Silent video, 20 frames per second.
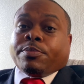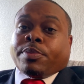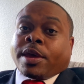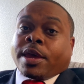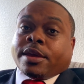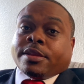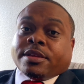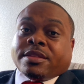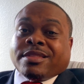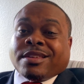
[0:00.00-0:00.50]

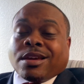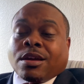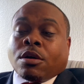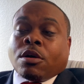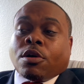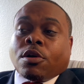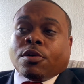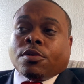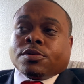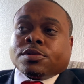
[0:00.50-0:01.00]
paid that they
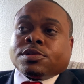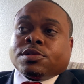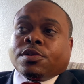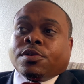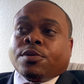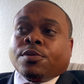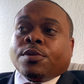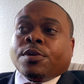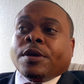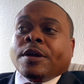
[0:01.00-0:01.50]
called.
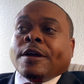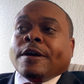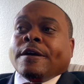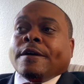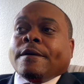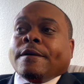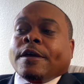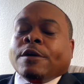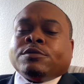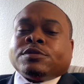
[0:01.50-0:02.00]
So
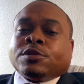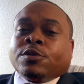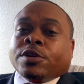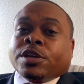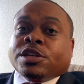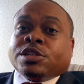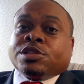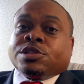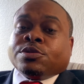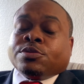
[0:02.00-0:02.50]
it was no
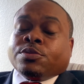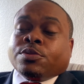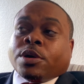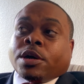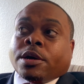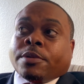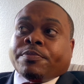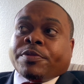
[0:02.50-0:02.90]
issue.